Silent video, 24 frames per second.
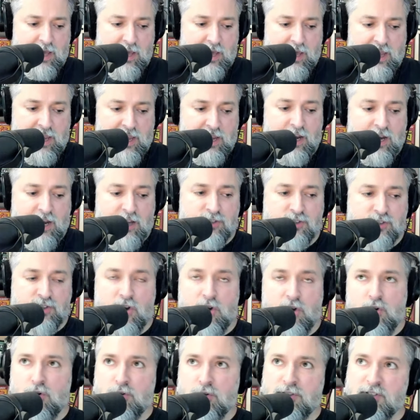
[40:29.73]
And I saw
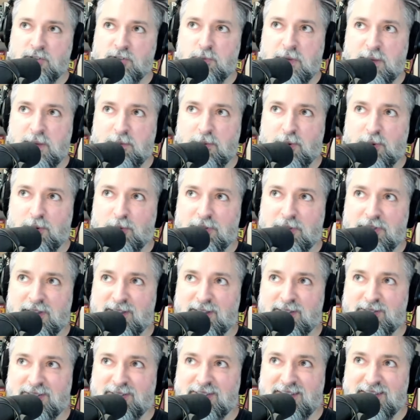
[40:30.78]
all these people with
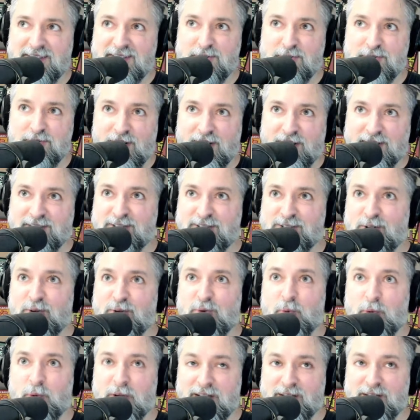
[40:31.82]
these devices
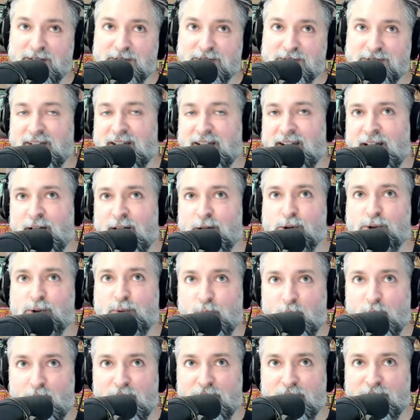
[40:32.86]
on wheels that held
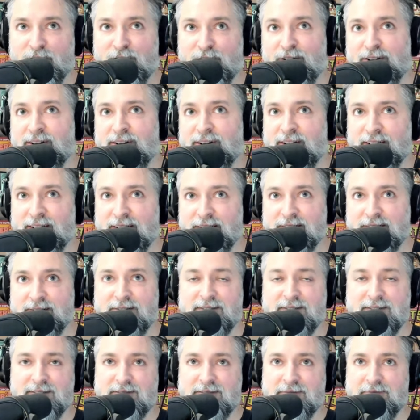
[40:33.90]
water and
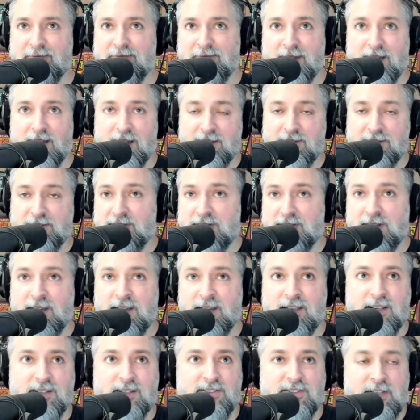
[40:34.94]
I
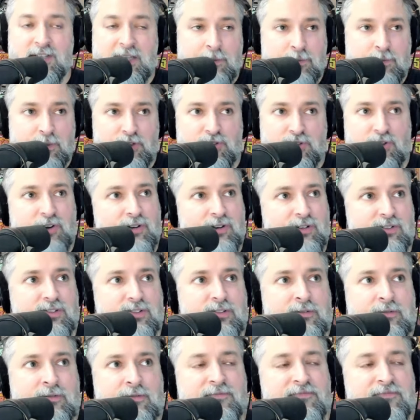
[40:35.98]
guess steamed the
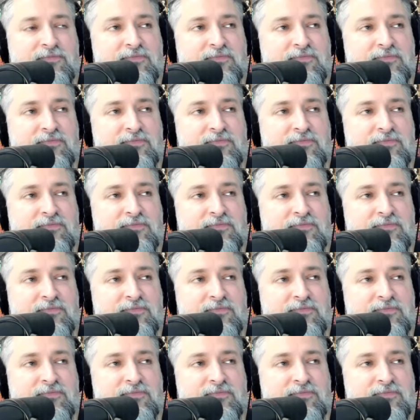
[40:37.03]
shirts. And